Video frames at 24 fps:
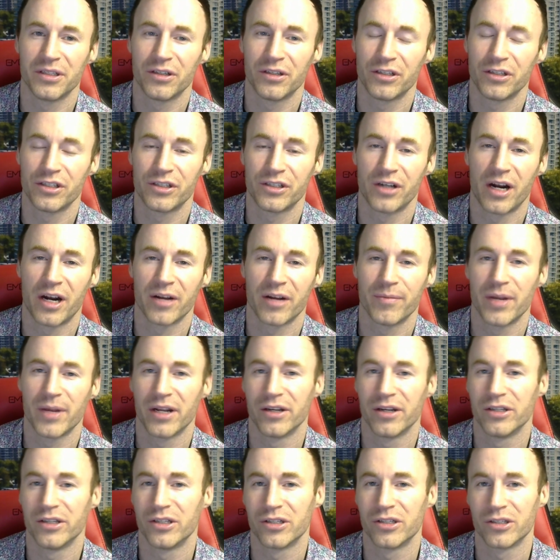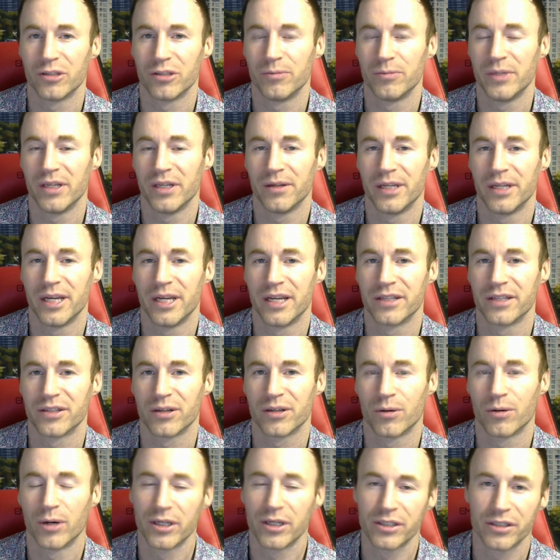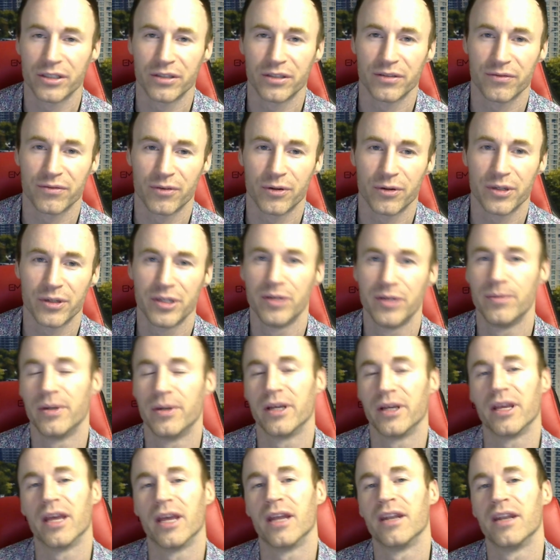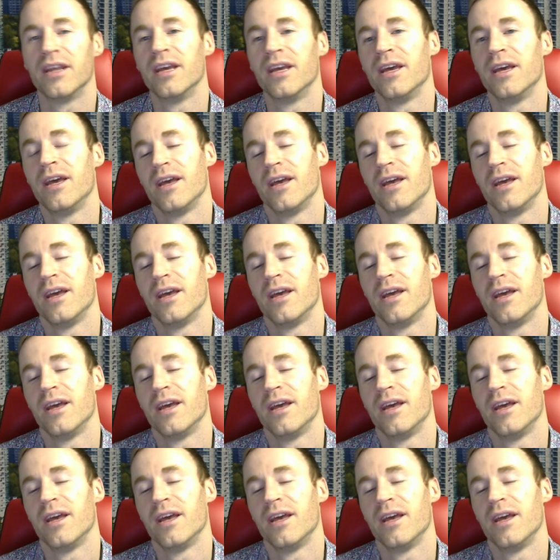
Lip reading: Your strata manager should be able to answer questions for you. But again,